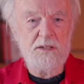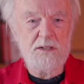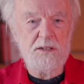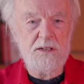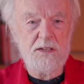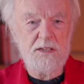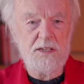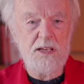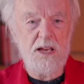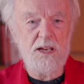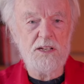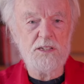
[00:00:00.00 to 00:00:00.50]

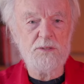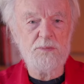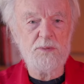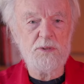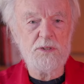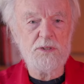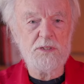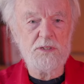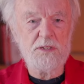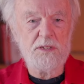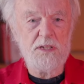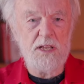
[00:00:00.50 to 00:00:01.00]

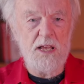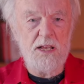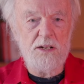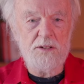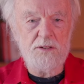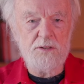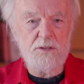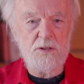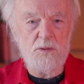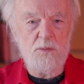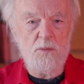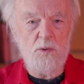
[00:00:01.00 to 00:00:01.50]
engagement at the end
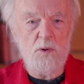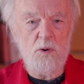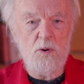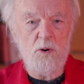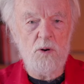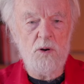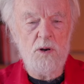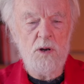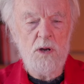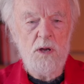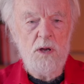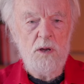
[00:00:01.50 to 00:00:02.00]
of the
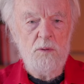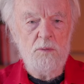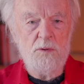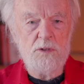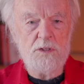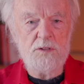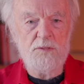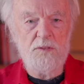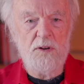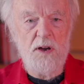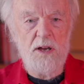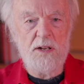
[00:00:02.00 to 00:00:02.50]
war,
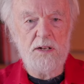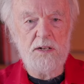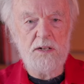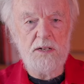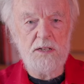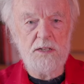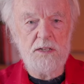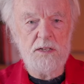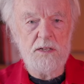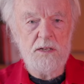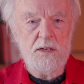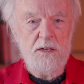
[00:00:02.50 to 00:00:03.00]
which
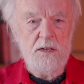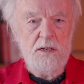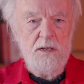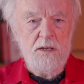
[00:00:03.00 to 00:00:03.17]
finally